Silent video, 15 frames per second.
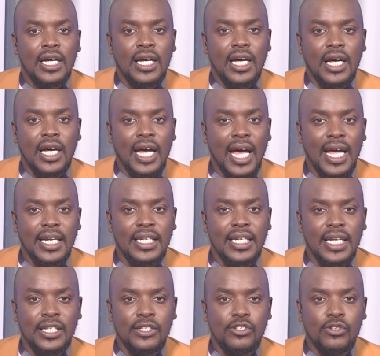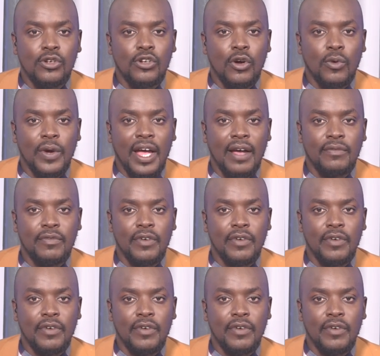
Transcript: and in studio we have